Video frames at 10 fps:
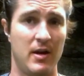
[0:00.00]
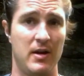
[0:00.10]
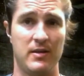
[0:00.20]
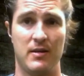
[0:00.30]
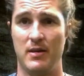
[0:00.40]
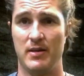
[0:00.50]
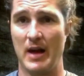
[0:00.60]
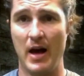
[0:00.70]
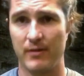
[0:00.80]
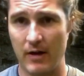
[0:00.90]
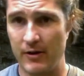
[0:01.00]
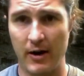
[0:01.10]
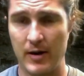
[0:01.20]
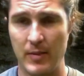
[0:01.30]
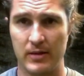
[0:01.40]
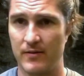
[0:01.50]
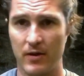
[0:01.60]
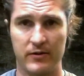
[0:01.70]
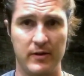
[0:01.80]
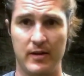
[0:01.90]
9th grade trying to make the
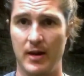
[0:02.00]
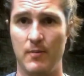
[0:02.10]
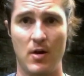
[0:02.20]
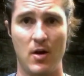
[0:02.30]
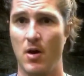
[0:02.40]
varsity team,